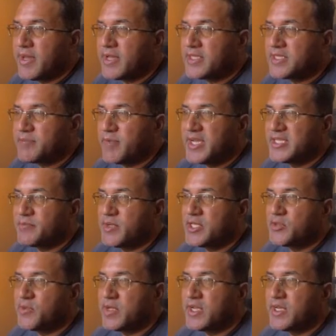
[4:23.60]
of space
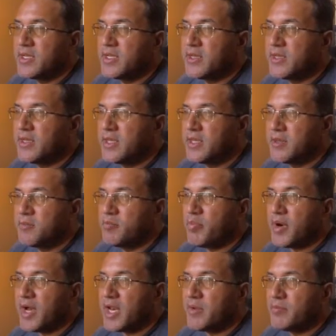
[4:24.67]
between the
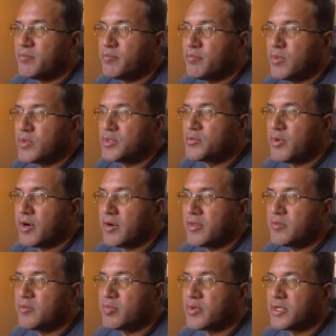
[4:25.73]
bottommost part of
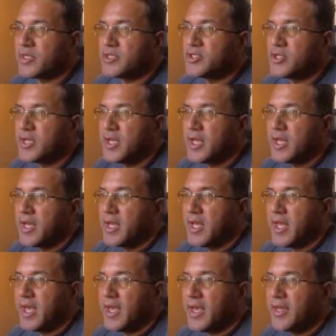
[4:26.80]
the bridge
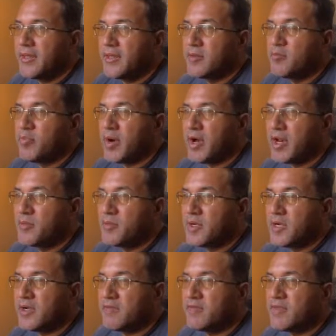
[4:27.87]
and the bottom
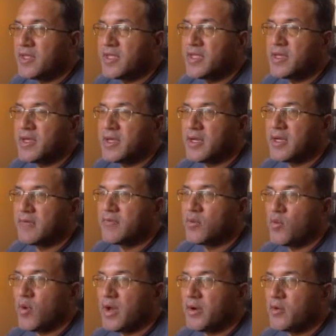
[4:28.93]
of the
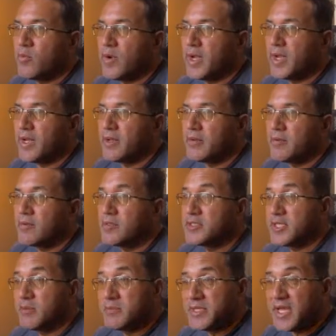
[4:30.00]
waterway.
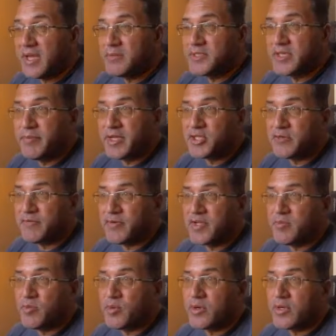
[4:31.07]
Sometimes they measure
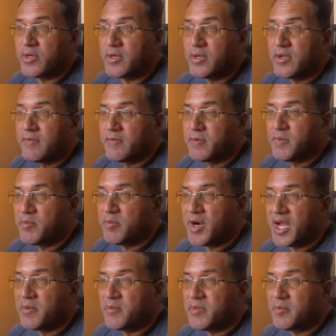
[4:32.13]
freeboard from the
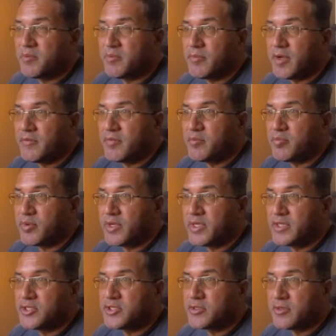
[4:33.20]
bottom of the
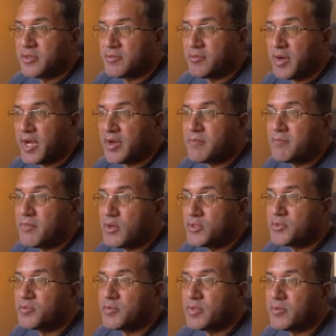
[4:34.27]
bridge,
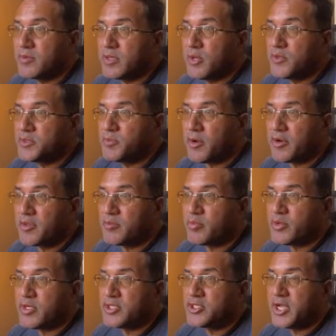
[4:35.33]
the lowest part of the
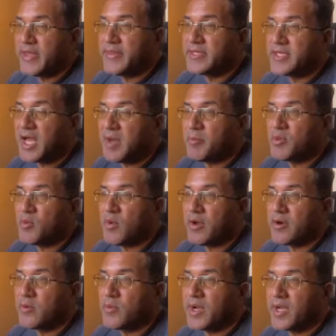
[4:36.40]
bridge, and the top of the
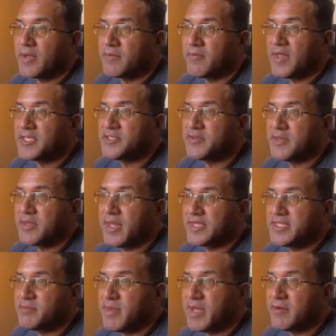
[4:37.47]
waterway. That's the
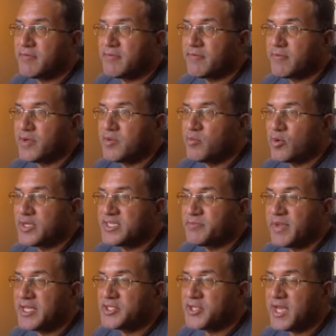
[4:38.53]
amount of freeboard
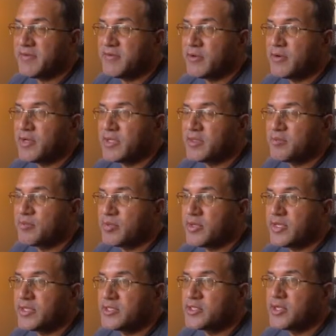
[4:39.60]
space you have underneath the
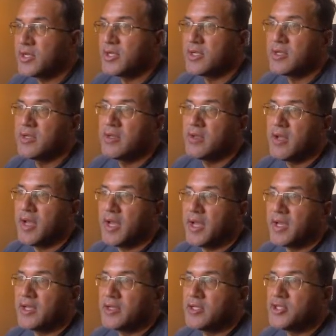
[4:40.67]
bridge.
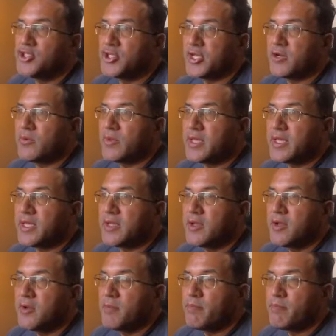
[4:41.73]
Generally,
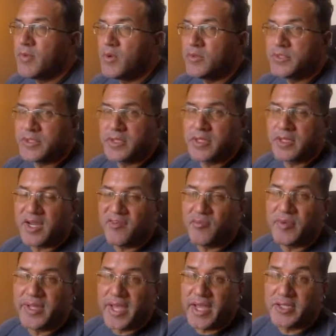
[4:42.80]
most
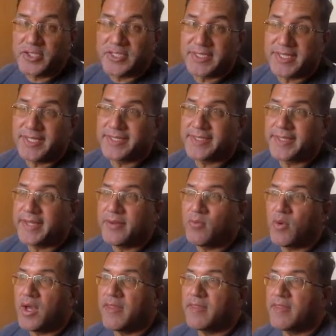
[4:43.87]
government agencies, they
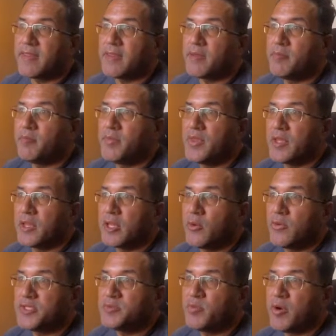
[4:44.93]
want the
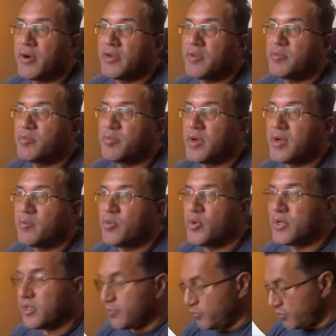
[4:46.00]
lowest part of the
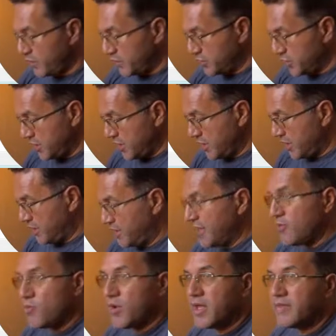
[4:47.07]
point of the bridge.
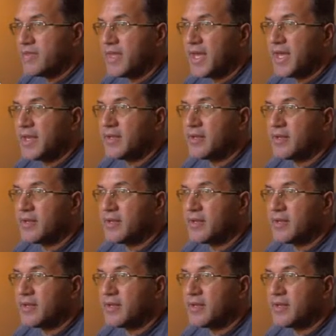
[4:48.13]
They want that